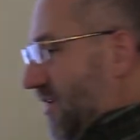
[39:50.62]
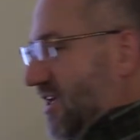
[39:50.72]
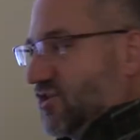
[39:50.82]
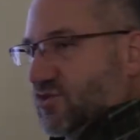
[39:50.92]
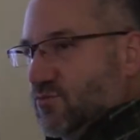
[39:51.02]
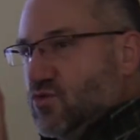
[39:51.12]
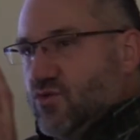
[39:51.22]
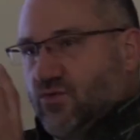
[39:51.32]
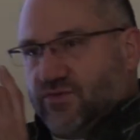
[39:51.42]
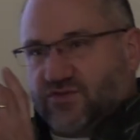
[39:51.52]
with a nice,
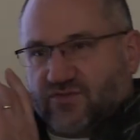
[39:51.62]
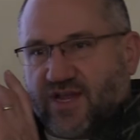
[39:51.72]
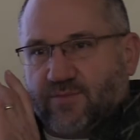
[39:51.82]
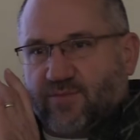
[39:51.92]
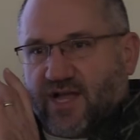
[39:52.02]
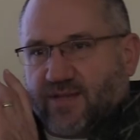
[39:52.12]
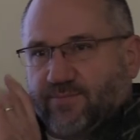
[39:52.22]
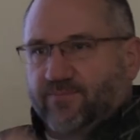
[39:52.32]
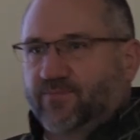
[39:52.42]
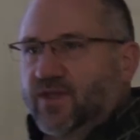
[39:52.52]
smooth, straight pipe
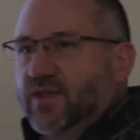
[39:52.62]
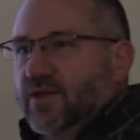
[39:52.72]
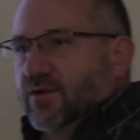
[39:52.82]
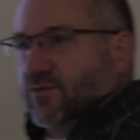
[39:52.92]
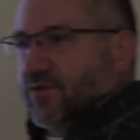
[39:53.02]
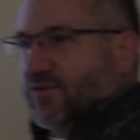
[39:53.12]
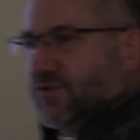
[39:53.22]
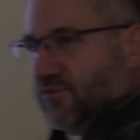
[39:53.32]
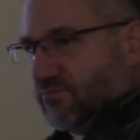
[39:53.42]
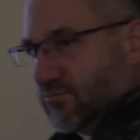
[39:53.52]
with
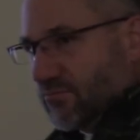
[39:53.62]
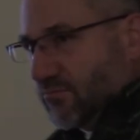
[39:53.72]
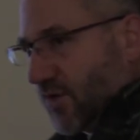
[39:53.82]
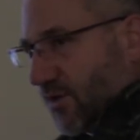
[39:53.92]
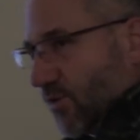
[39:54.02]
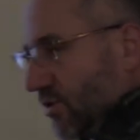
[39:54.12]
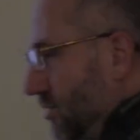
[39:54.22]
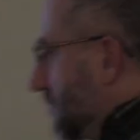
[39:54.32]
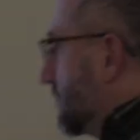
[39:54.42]
as minimal